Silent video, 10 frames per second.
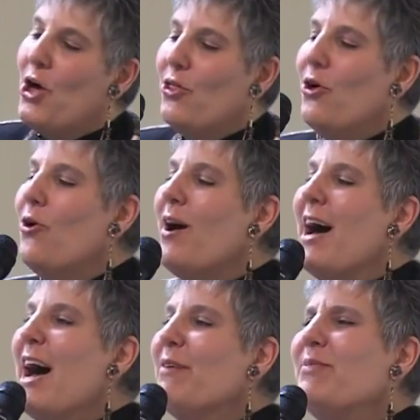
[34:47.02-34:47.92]
Though
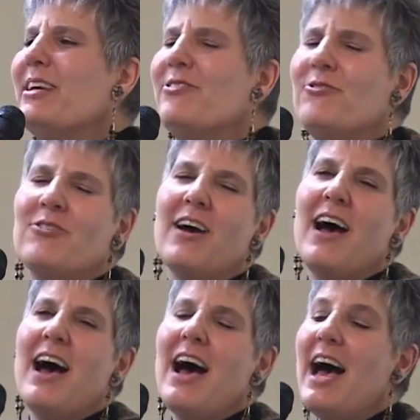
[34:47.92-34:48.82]
I've been
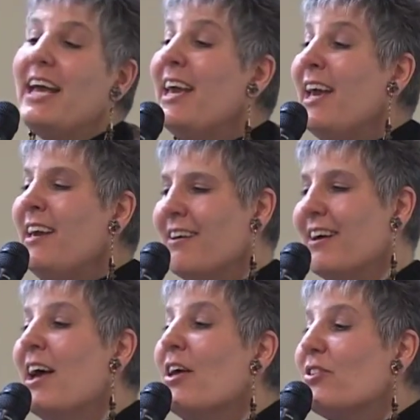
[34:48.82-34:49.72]
crying,
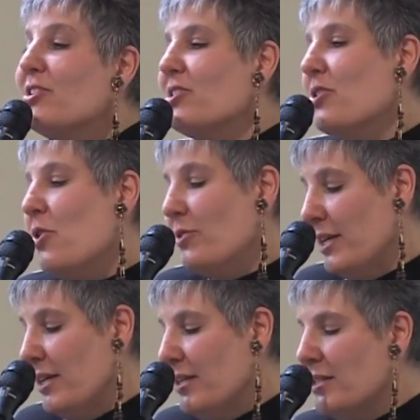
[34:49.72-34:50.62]
the song
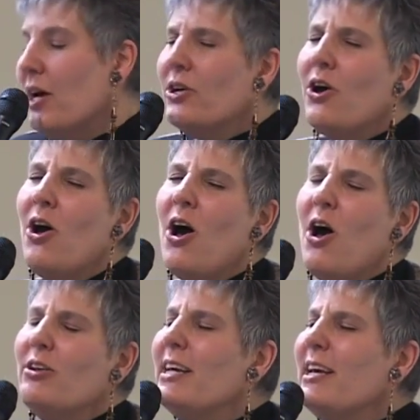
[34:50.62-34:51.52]
is
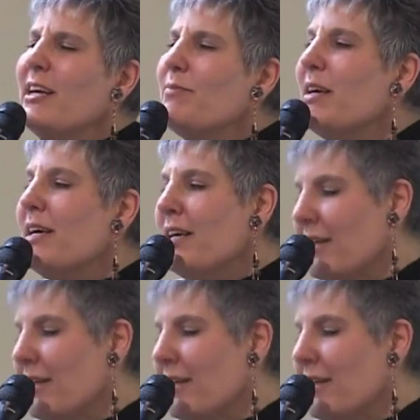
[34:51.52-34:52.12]
calling me.